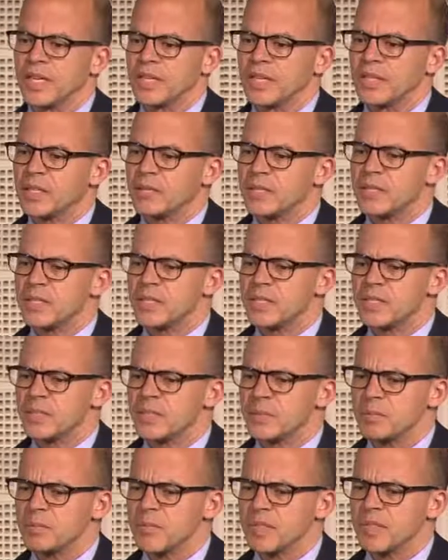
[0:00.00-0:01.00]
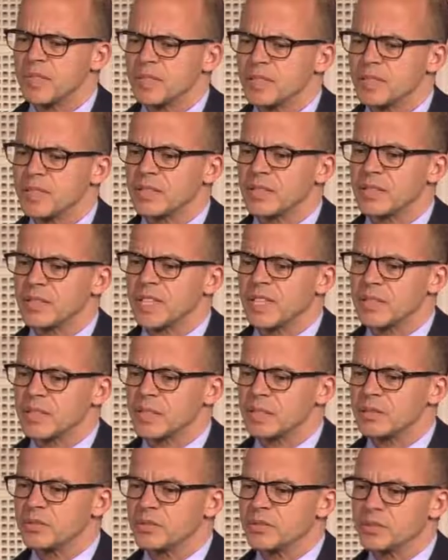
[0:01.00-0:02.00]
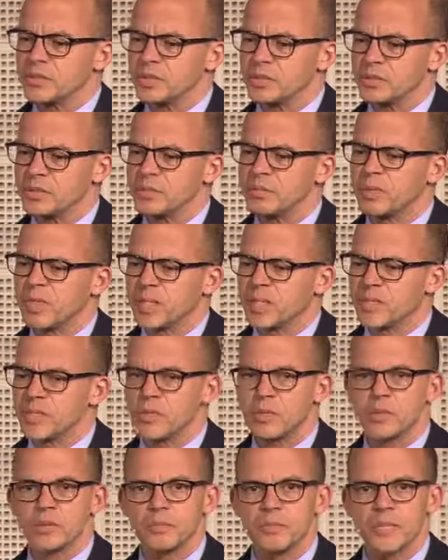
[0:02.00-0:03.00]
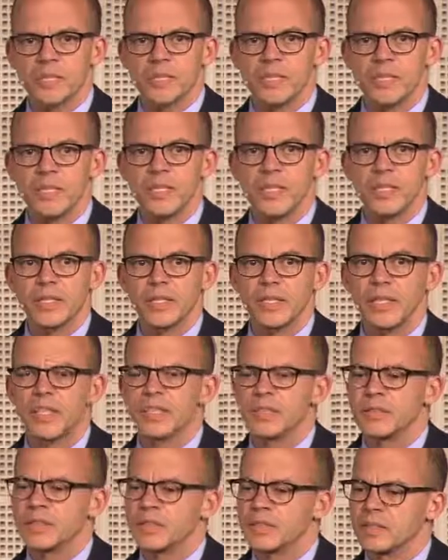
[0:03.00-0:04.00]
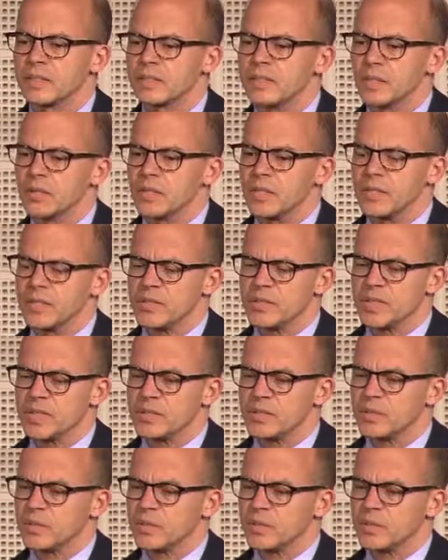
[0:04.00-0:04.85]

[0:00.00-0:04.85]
Um, this has been uh, nicely reviewed by Scott McNeil and, and uh, colleagues at